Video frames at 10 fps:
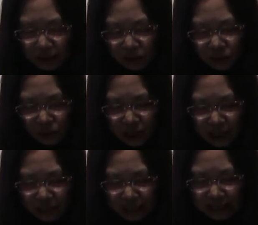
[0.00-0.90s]
The
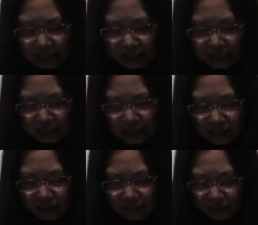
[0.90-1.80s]
story presents
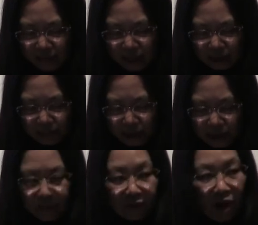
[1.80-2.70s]
itself as a
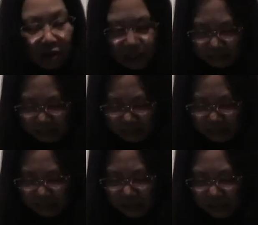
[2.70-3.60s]
piece of gossip
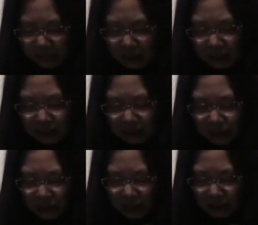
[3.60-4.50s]
that
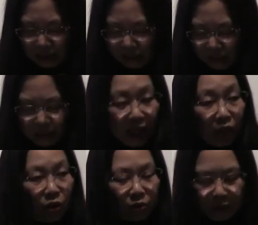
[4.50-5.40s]
circulates from
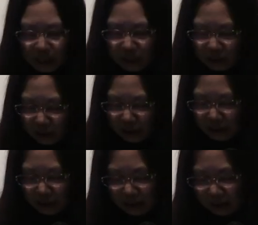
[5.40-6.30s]
teller to teller.
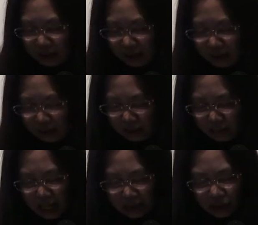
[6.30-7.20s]

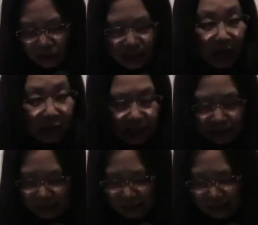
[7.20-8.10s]
The man who
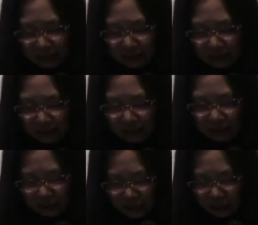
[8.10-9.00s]
narrates,
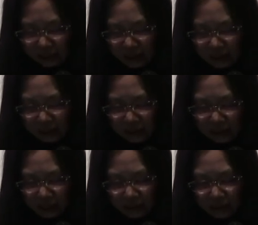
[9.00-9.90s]
Diop,
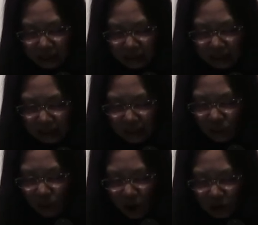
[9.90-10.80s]

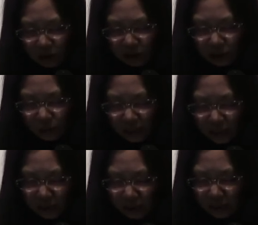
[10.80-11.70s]
implicitly warns the
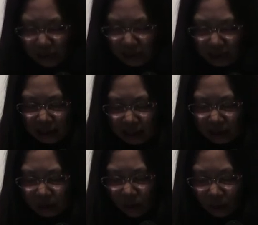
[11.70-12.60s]
reader that
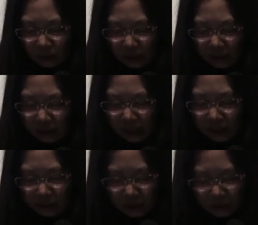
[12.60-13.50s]
he is quoting
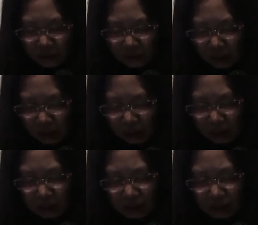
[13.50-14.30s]
Amadou Kumba,